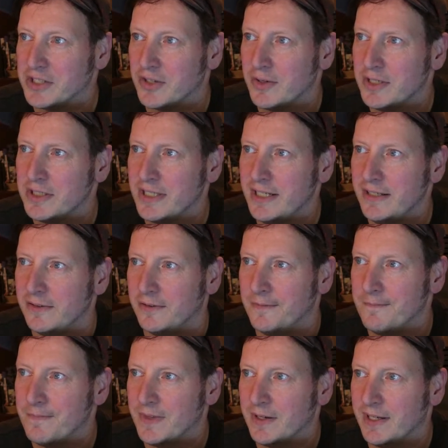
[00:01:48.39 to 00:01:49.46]
So here's the deal.
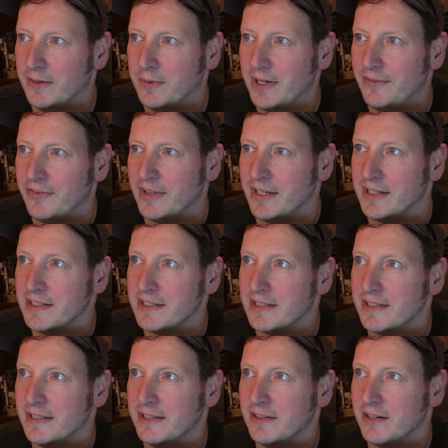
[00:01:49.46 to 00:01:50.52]
Get ready for this.
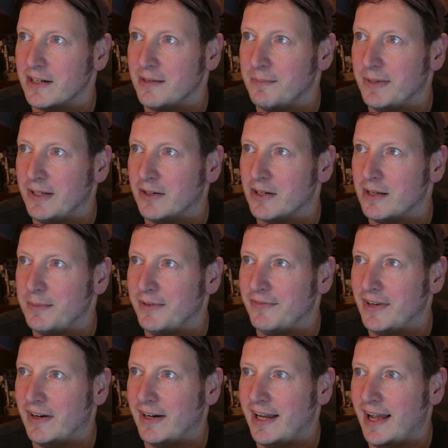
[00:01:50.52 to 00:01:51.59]
You're gonna be
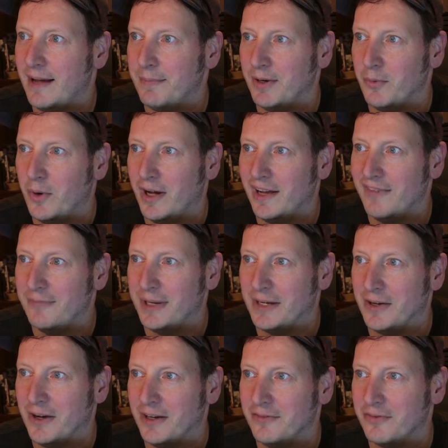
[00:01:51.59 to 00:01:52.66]
very happy. Why I've been
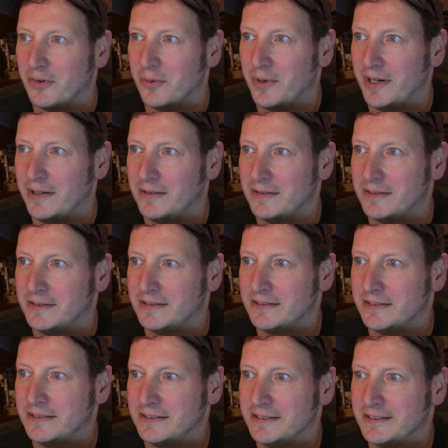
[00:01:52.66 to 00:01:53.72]
gone for a while.
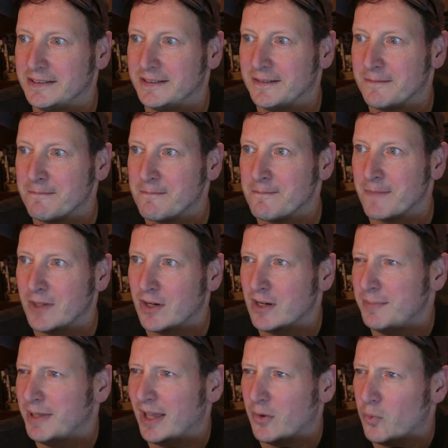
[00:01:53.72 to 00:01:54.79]
You're
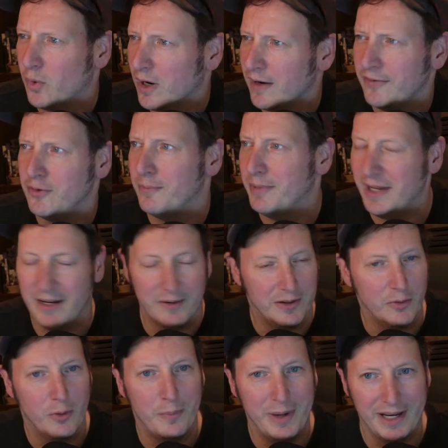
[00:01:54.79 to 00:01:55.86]
gonna be like, where have you been?
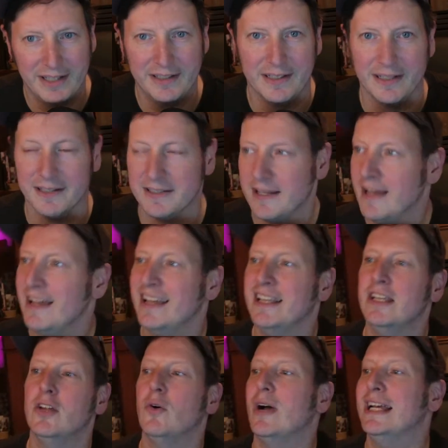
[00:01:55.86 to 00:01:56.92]
You abandoned us.
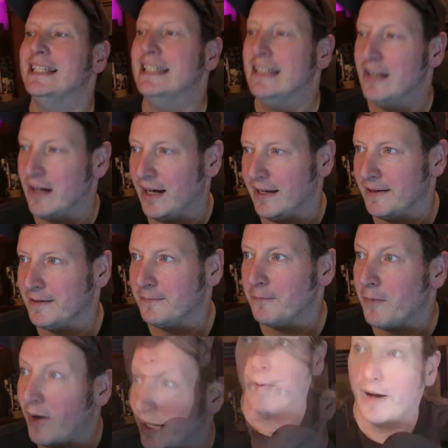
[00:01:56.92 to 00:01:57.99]
No, I did not.
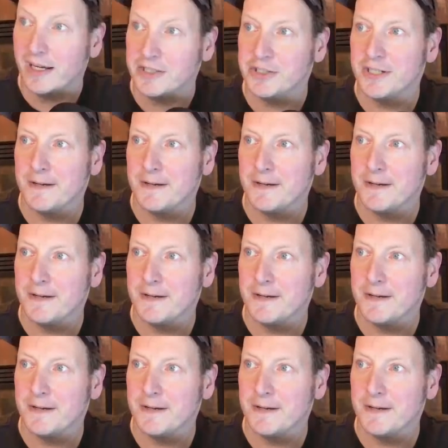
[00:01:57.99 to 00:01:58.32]
Watch.